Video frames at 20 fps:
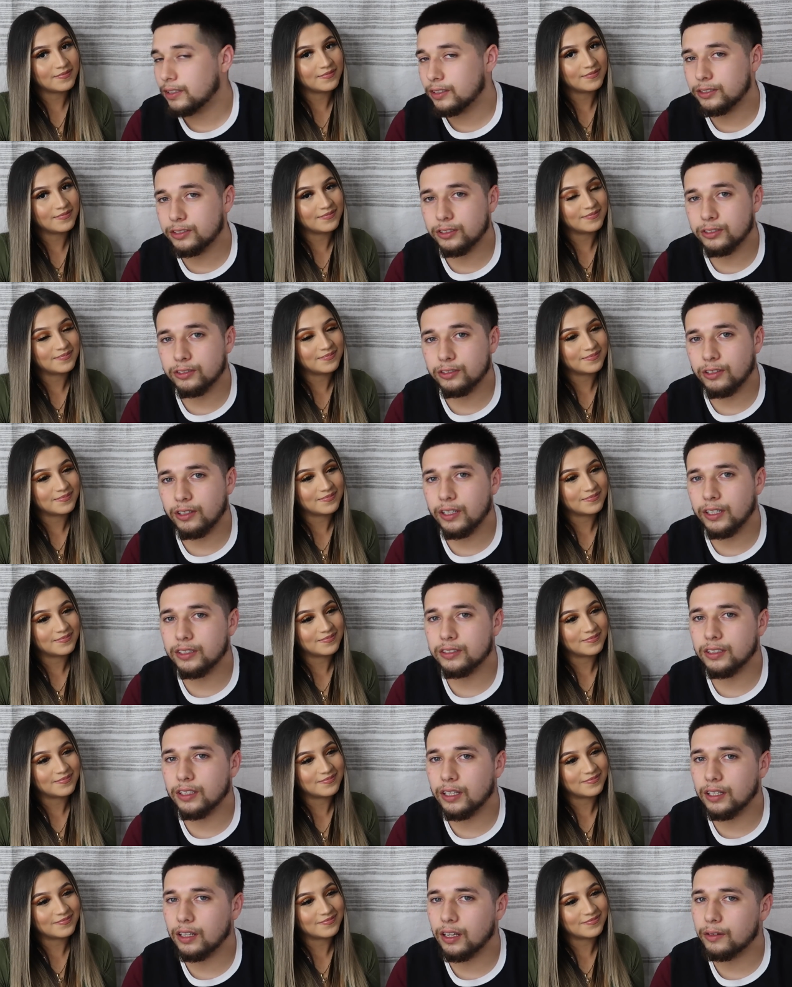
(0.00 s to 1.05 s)
Speaker 1: It's just crazy
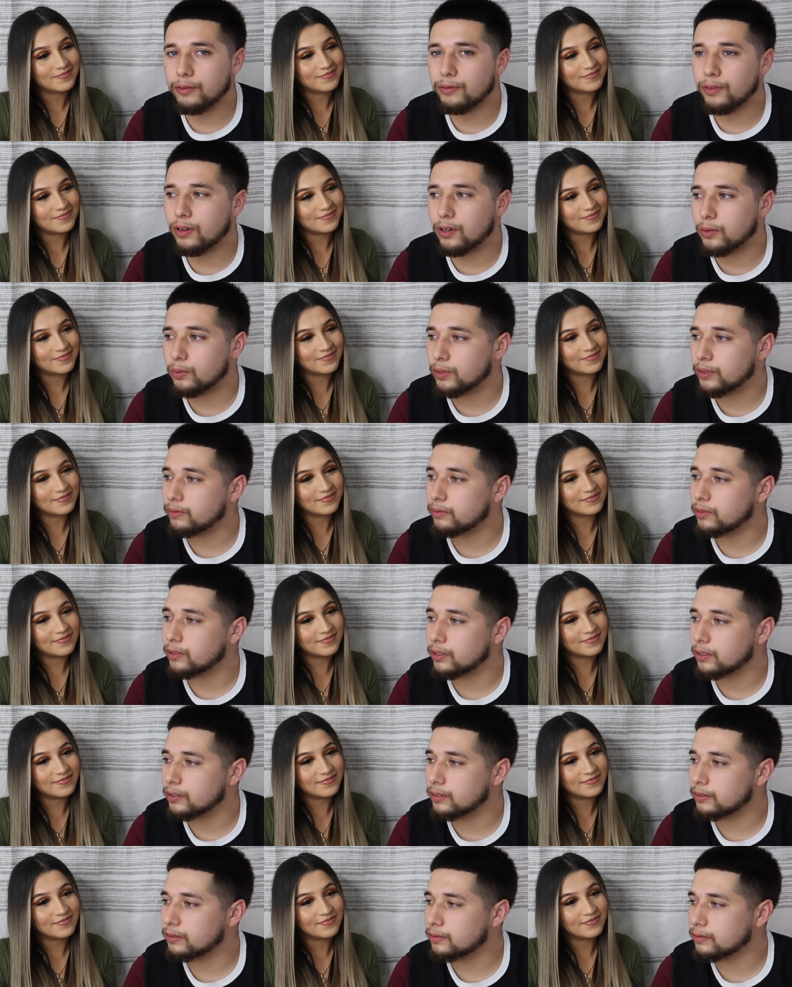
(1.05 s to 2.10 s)
how like far we've
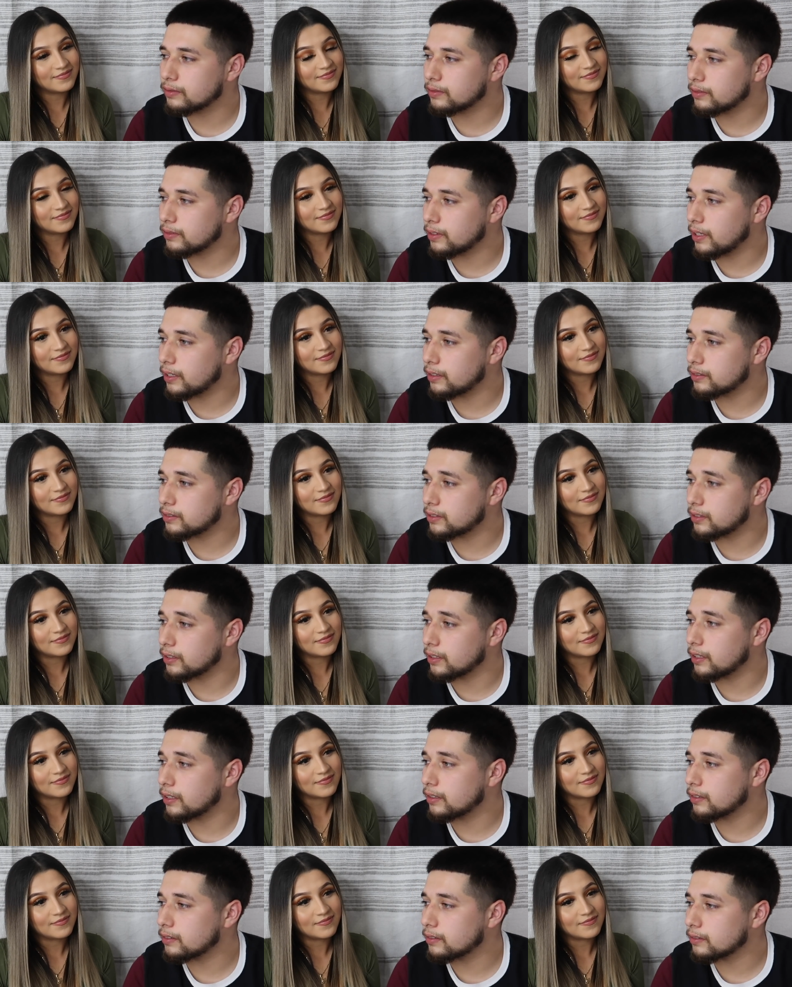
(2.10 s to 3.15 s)
grown
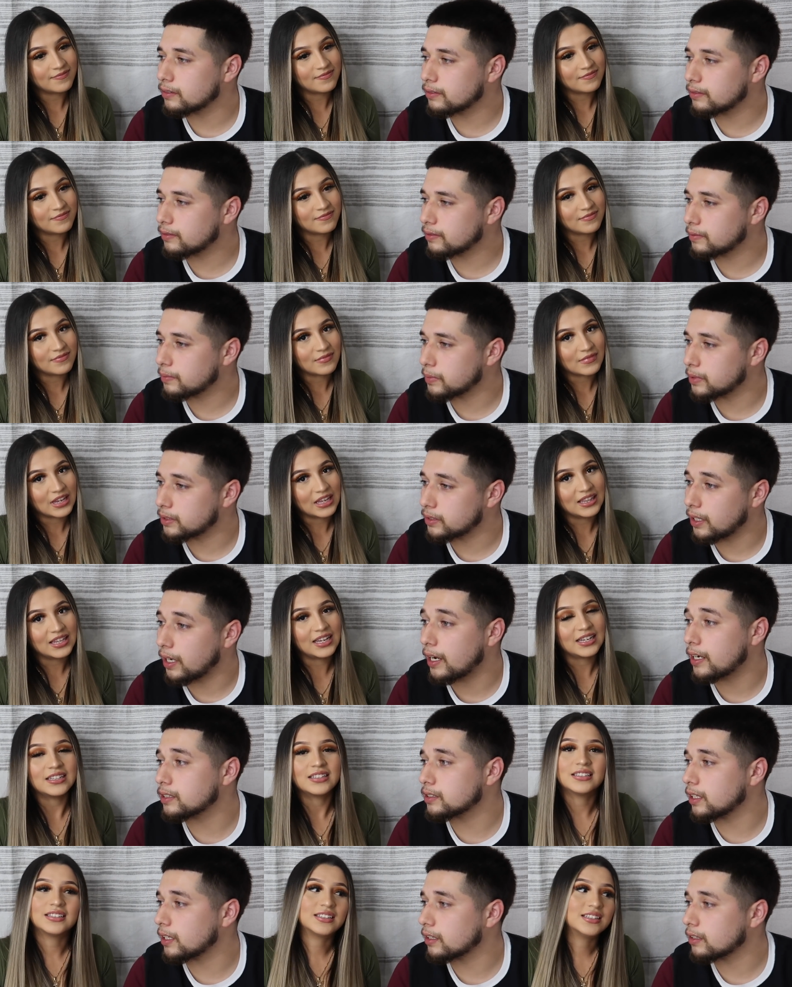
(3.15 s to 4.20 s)
together.
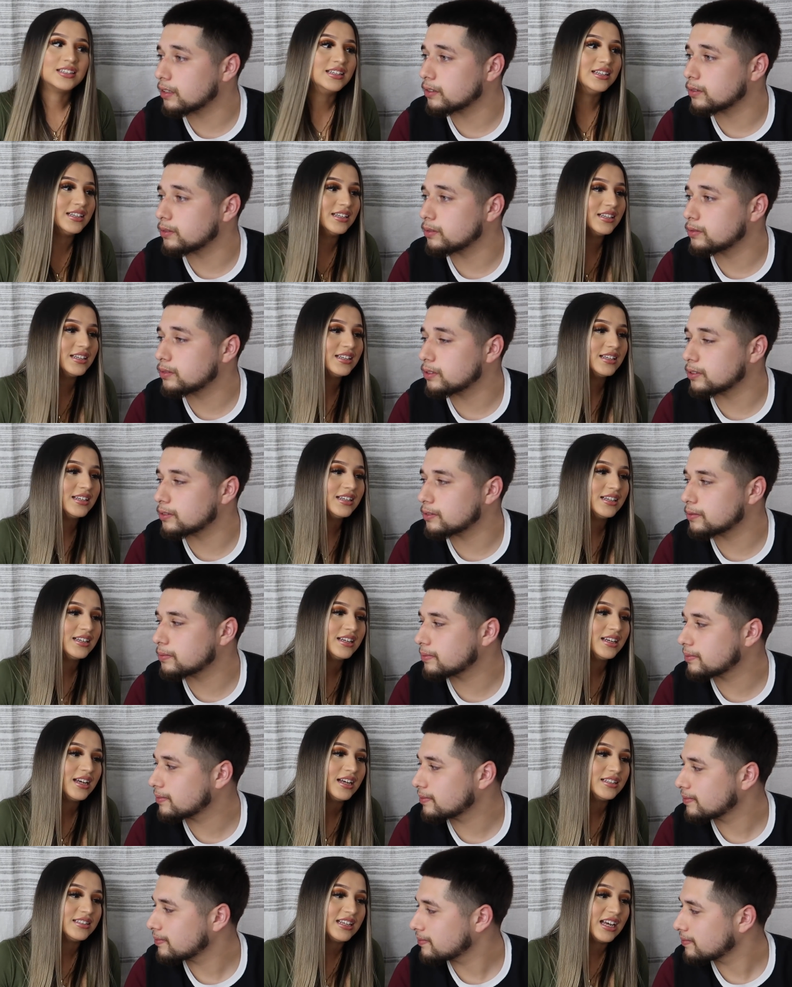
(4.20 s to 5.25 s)
Besides, like on YouTube.
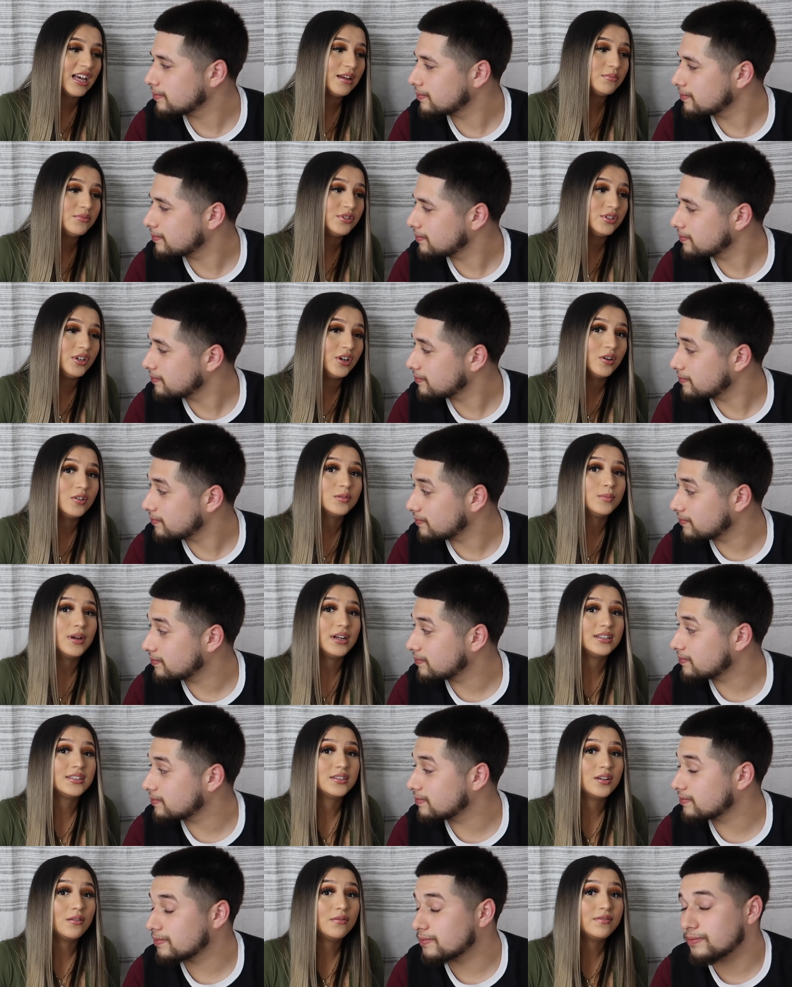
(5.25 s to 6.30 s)
Speaker 2: Time goes by
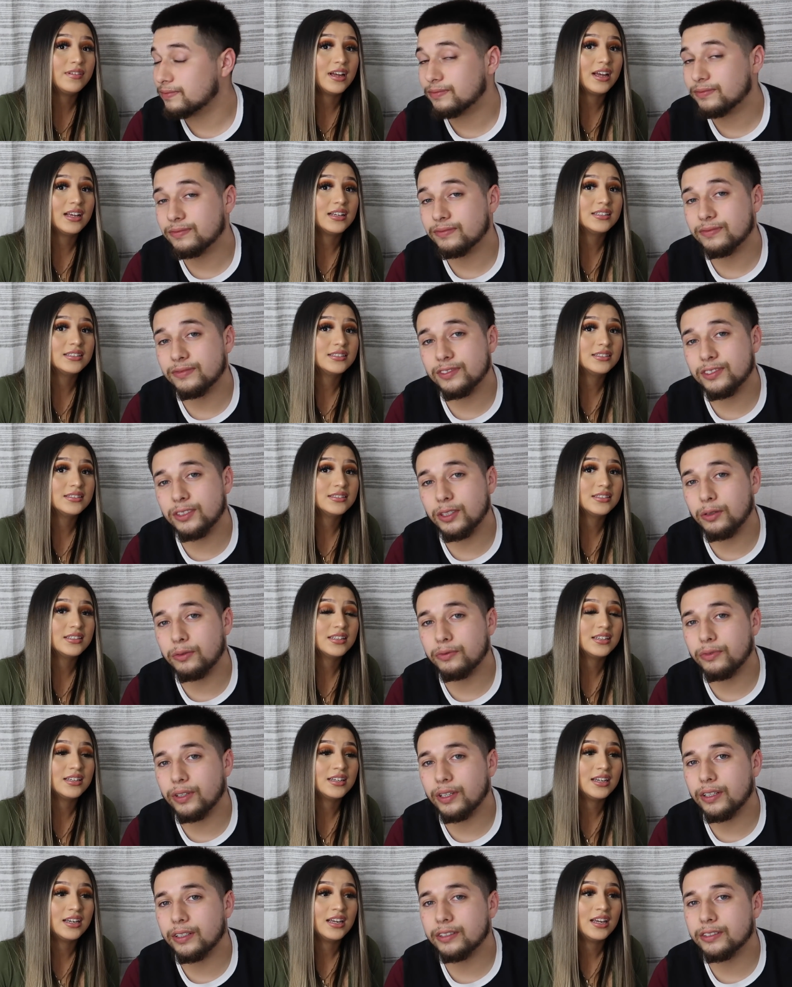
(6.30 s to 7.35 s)
so fast.
Speaker 1: So
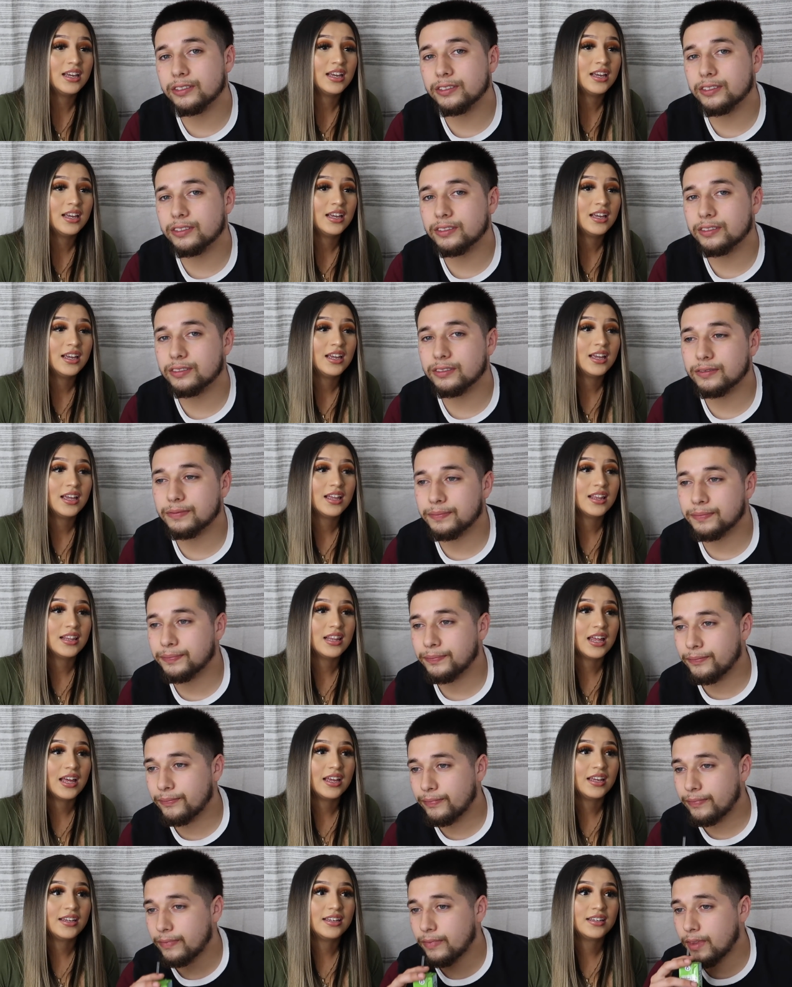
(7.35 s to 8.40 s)
fast.
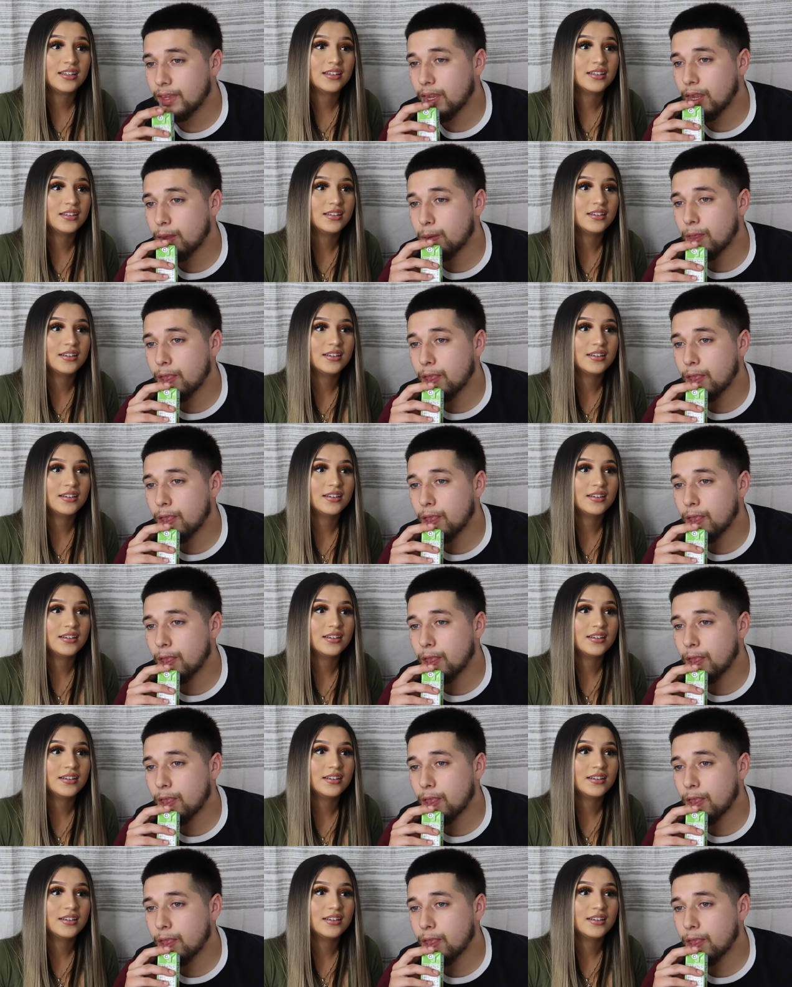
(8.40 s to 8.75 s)
Speaker 2: Like,